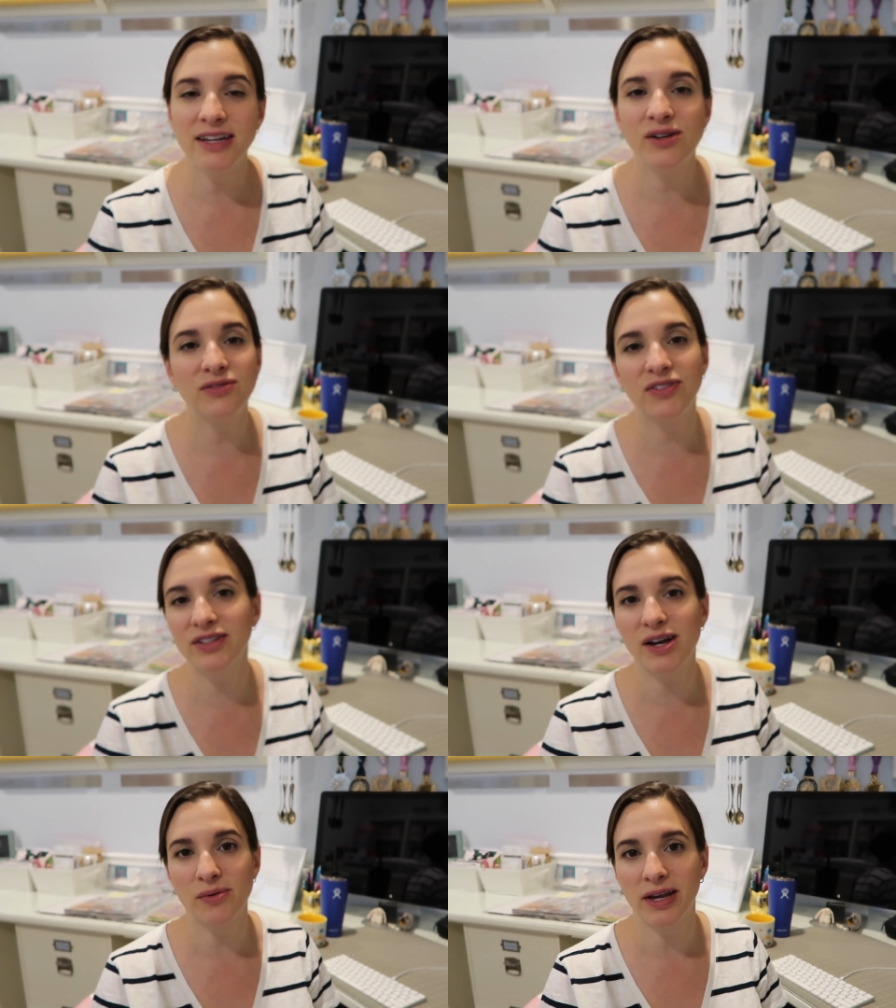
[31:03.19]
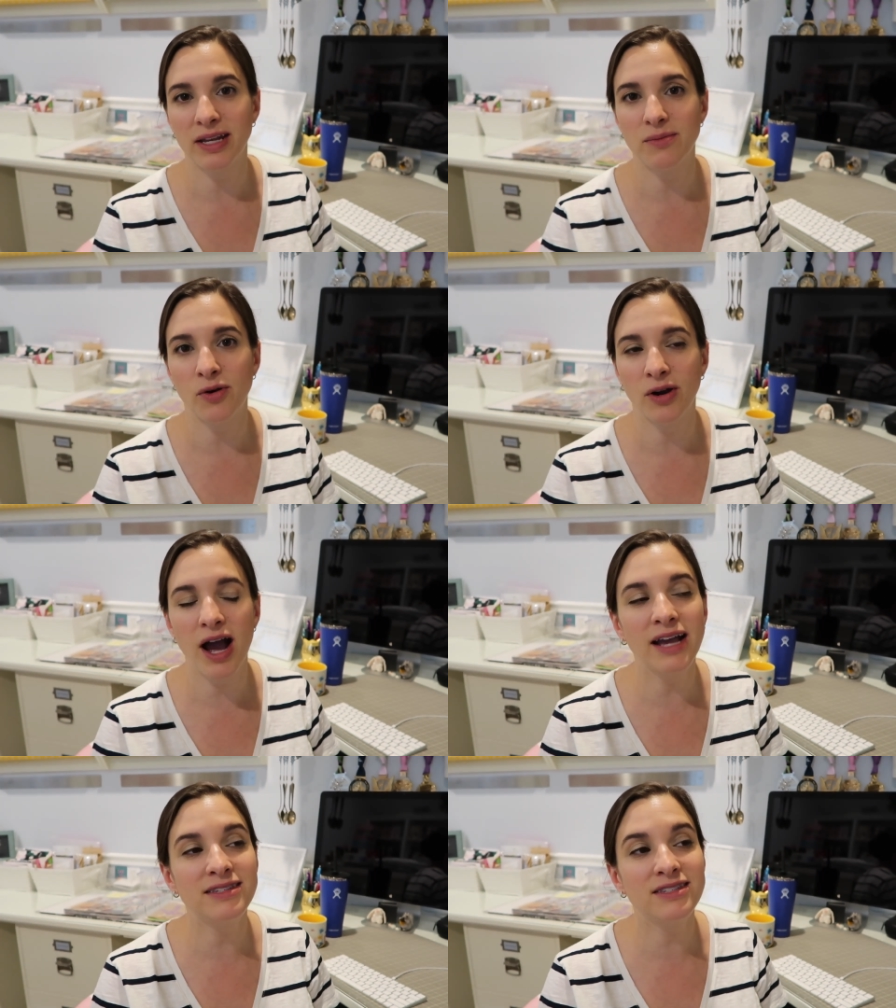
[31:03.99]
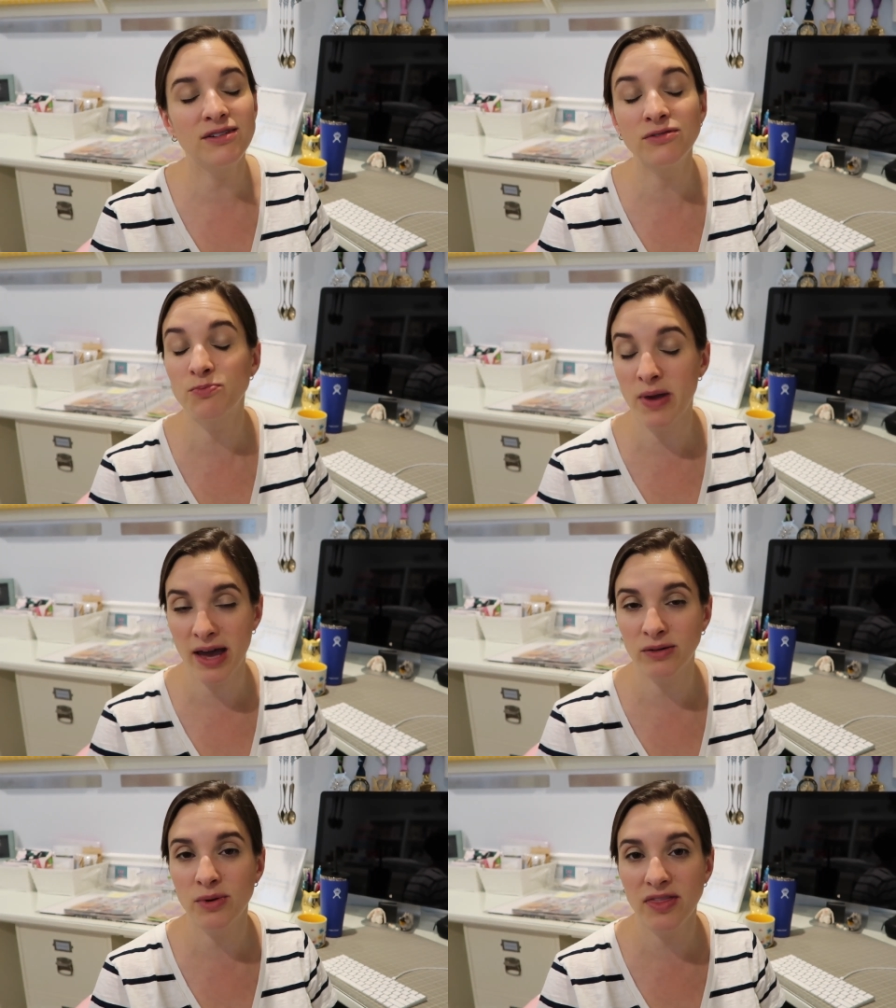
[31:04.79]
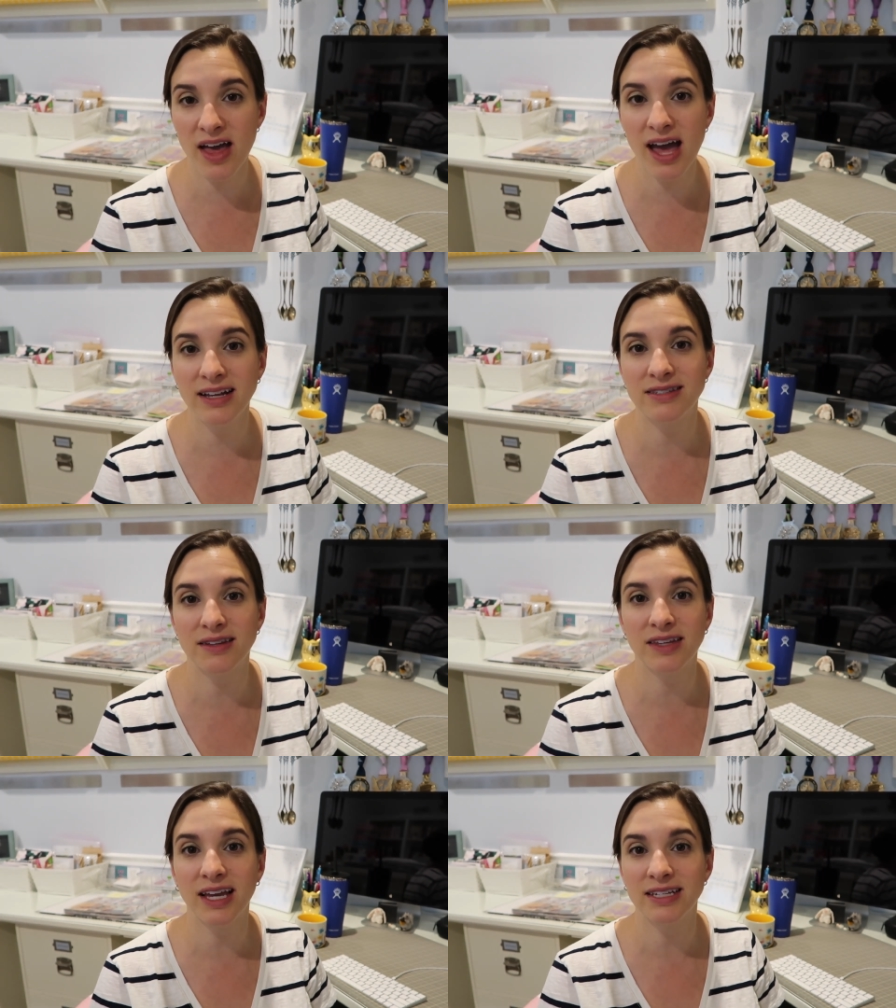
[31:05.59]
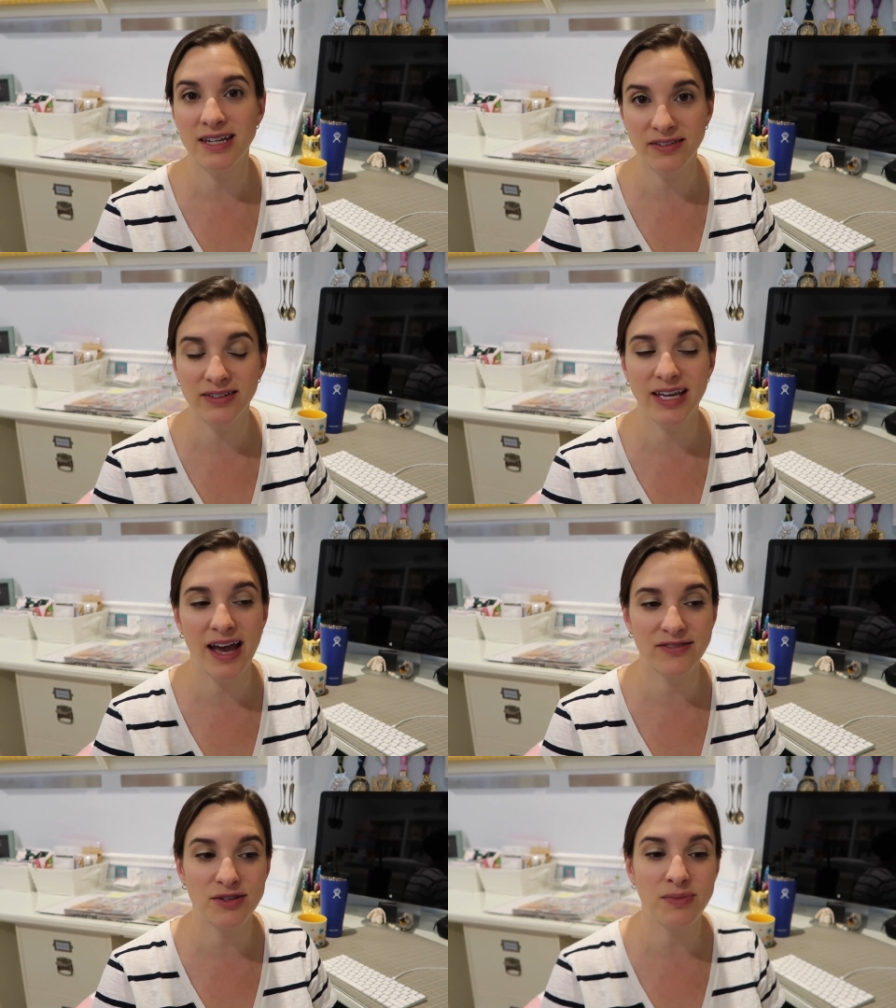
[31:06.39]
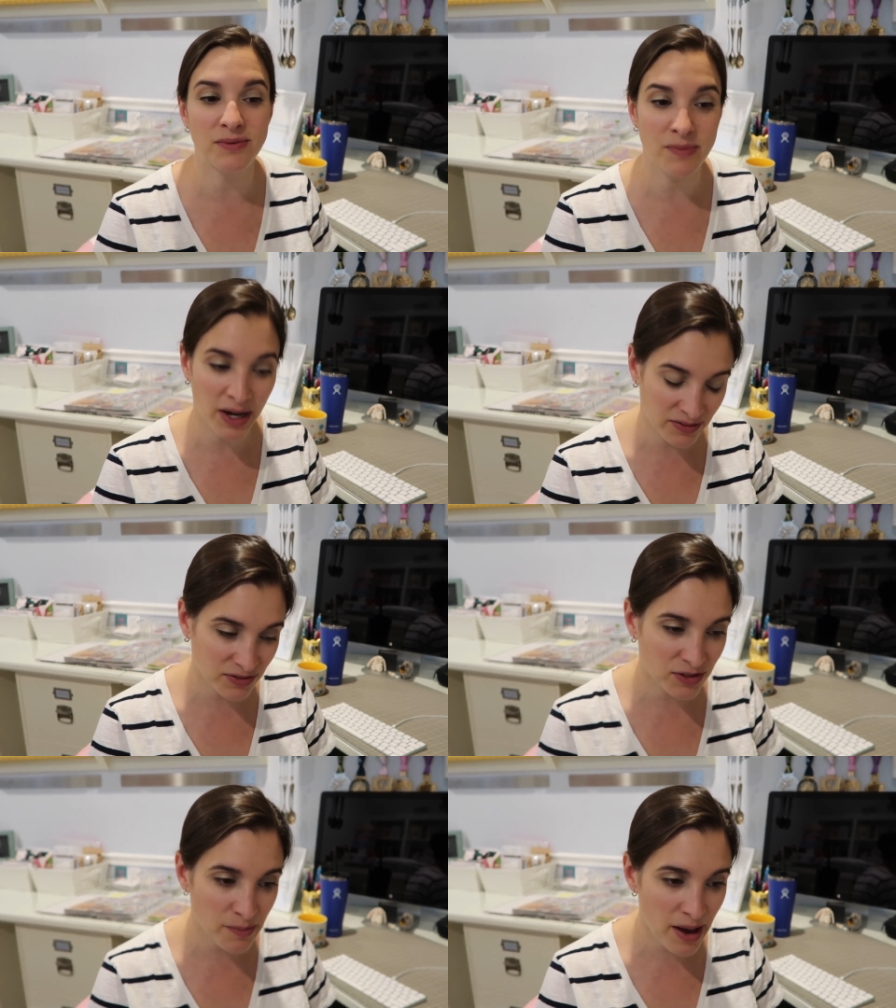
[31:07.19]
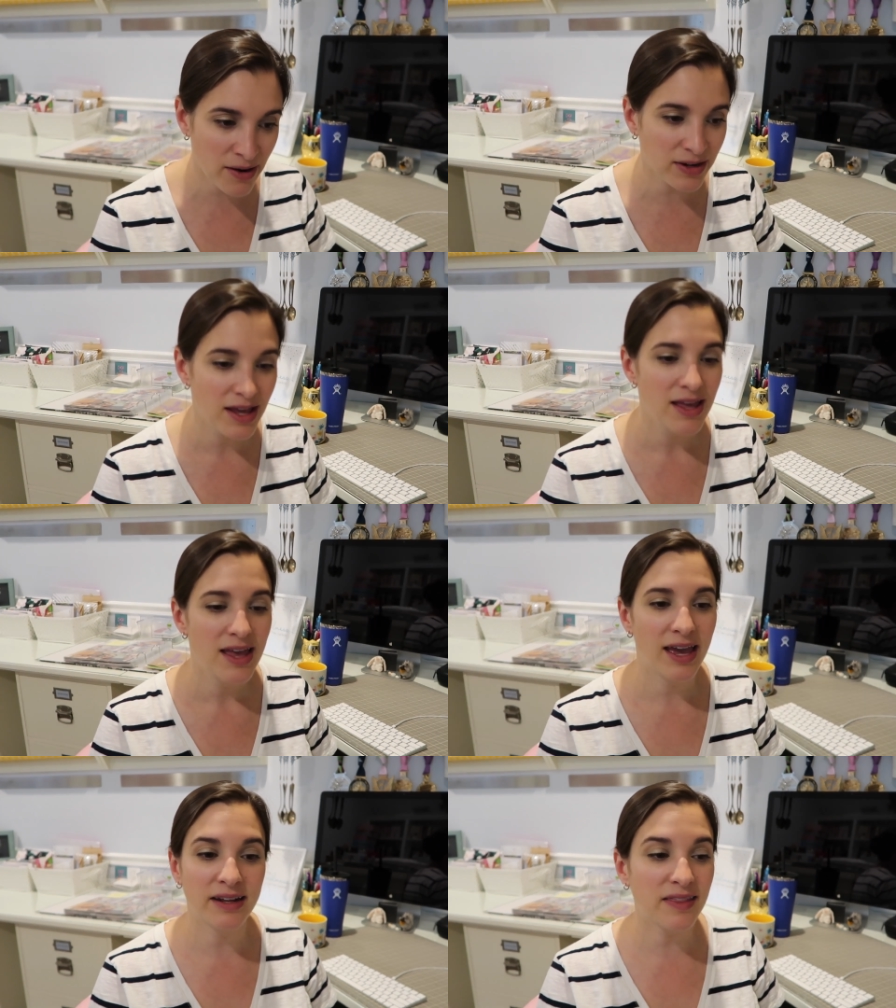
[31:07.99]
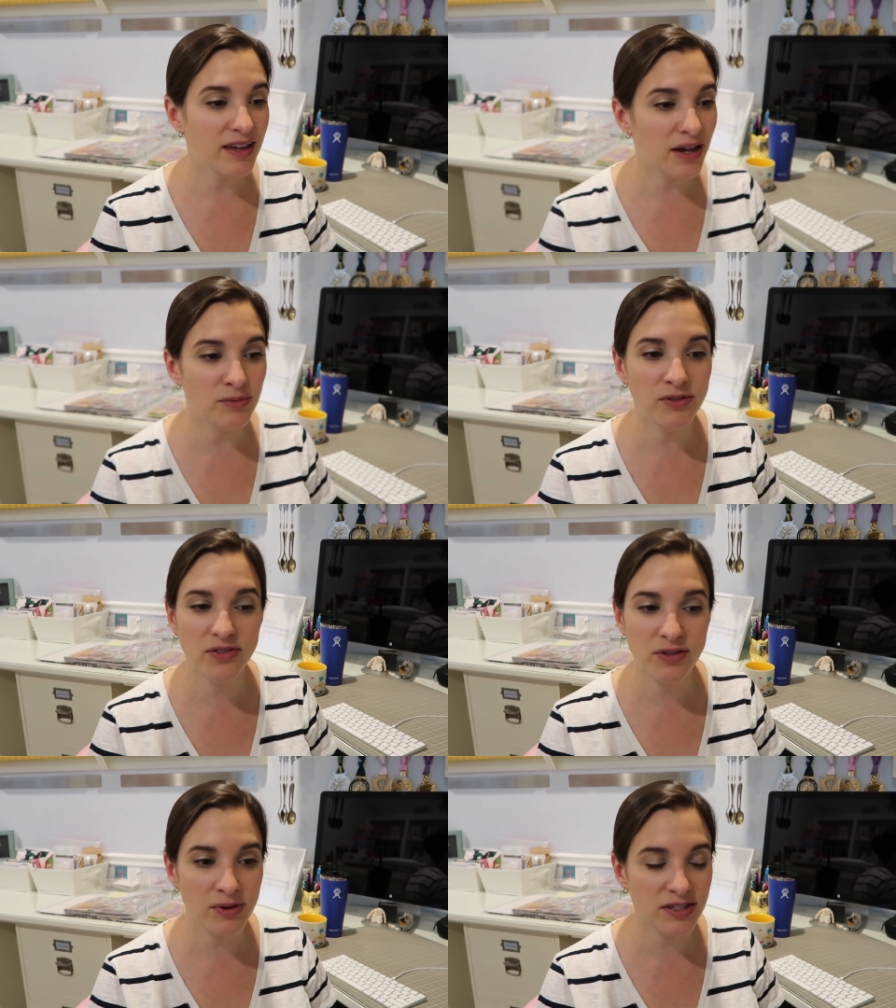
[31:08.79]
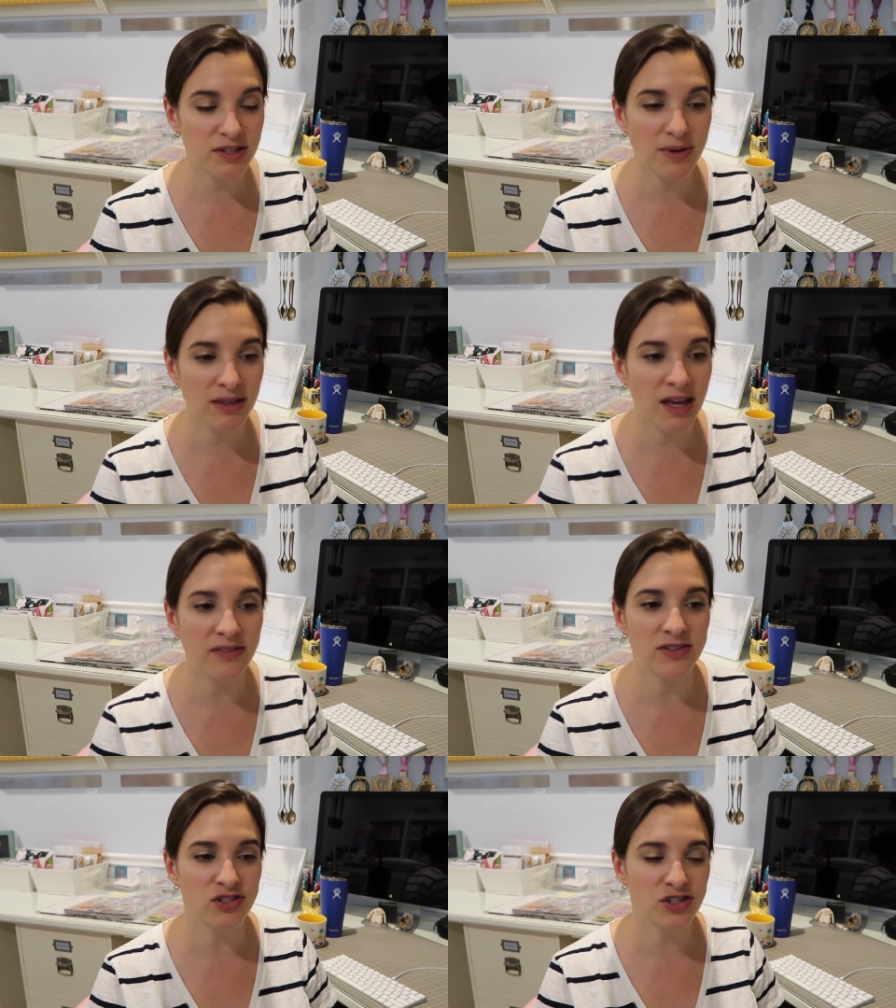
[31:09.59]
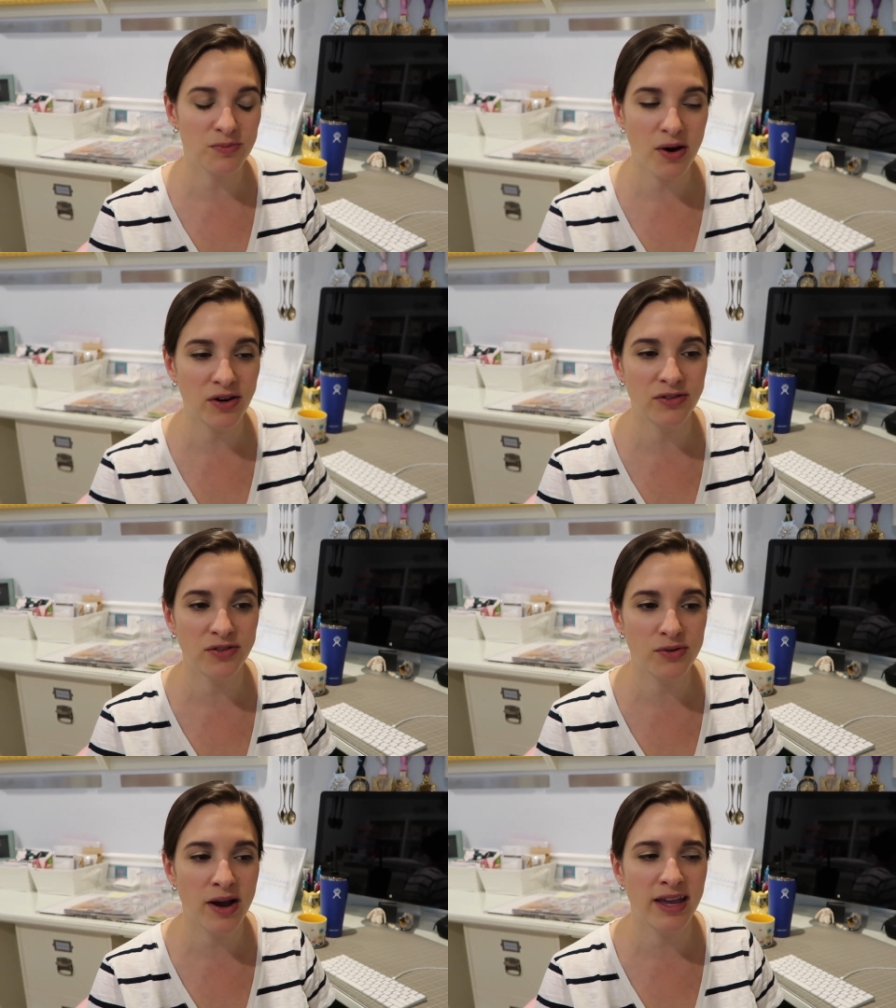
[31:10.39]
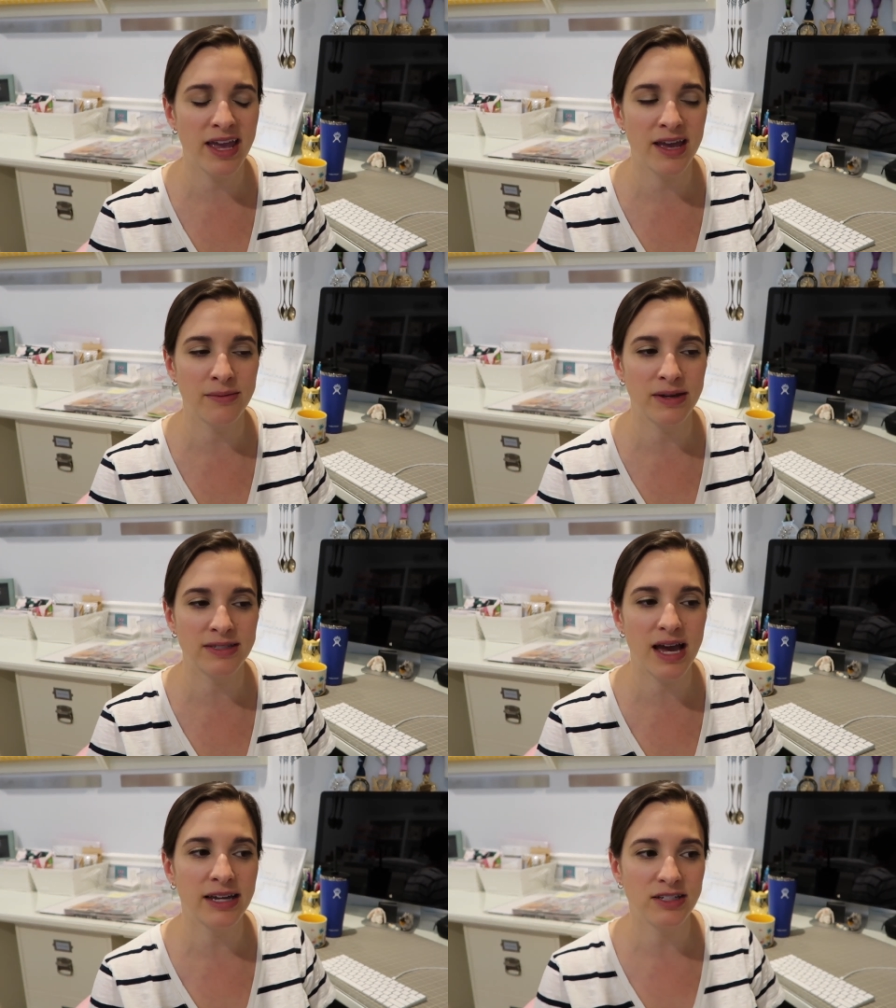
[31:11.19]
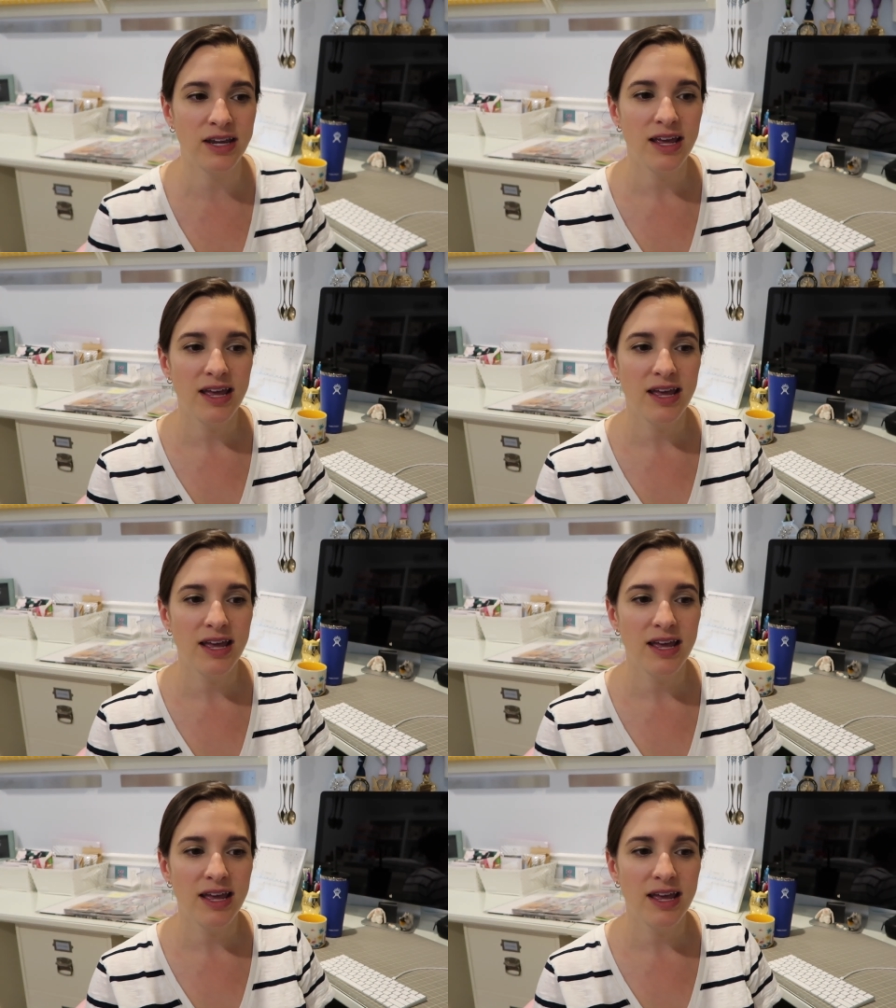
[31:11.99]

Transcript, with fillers: I don't feel that way anymore. I still battle with that. It's something I definitely have to be mindful about, and I think I will for the rest of my life. It's just part of who I am. It's, I,